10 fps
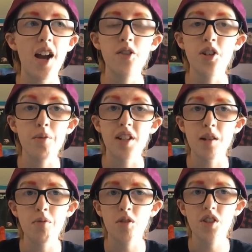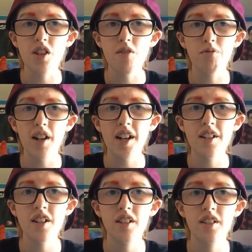LGBT books that you've
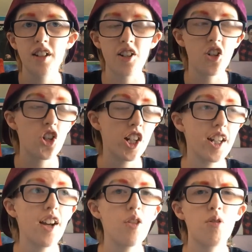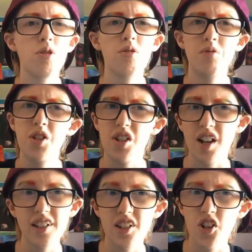read that I should check out, or just
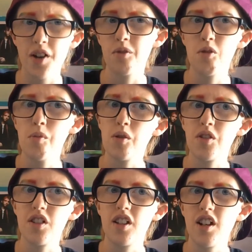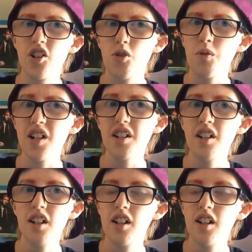other general books that I should read?